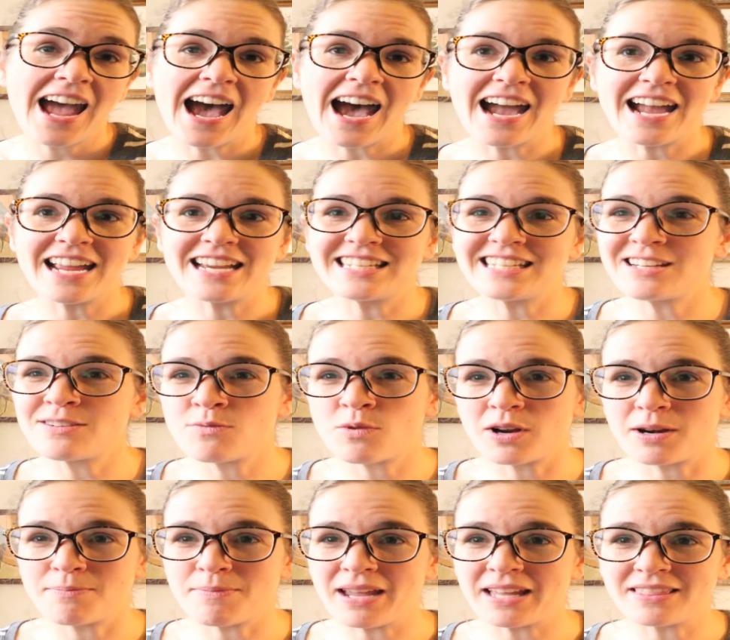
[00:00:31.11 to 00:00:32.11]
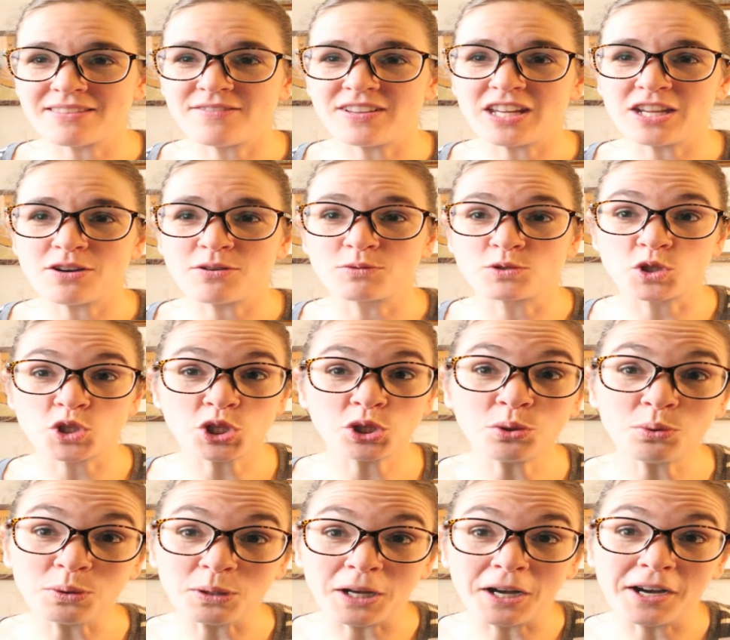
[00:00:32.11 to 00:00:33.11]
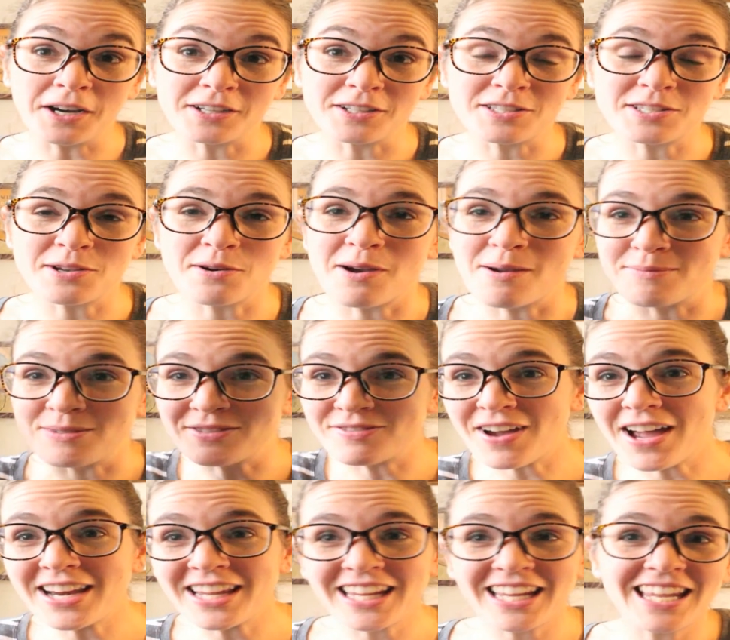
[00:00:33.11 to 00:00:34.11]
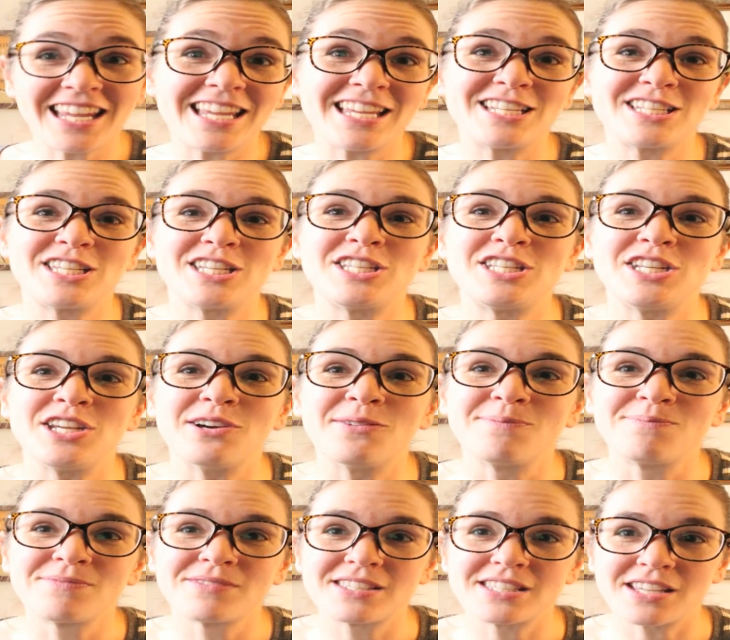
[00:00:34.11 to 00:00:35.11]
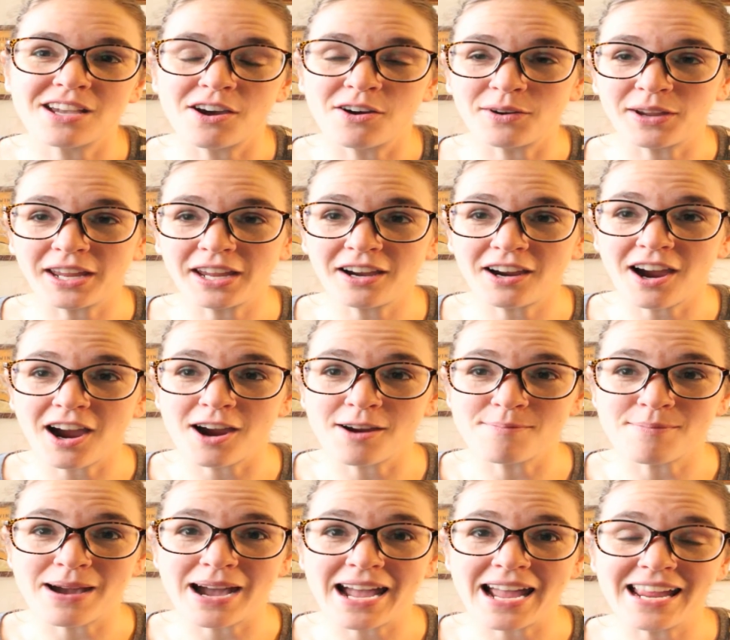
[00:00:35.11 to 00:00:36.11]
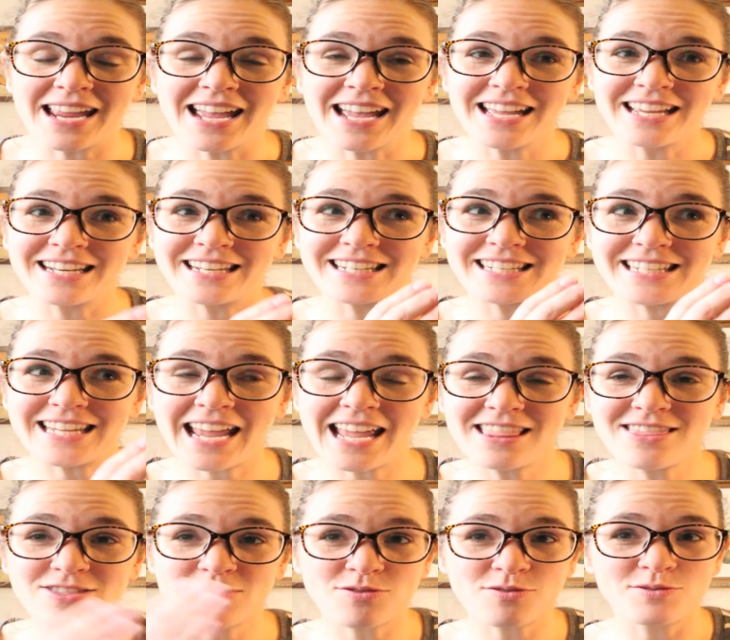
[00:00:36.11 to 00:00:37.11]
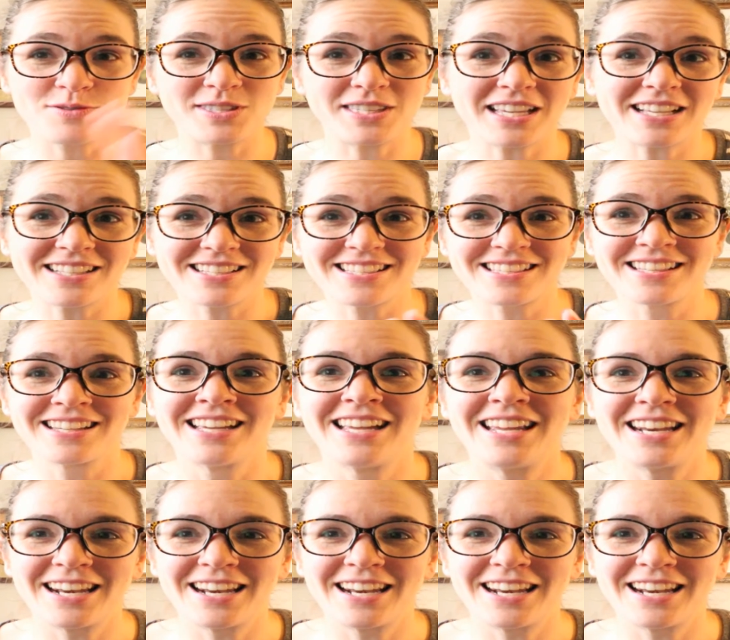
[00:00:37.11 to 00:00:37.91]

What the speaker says: I didn't want to make the video too long, so I'm dividing it into two. So here are my 10 through 6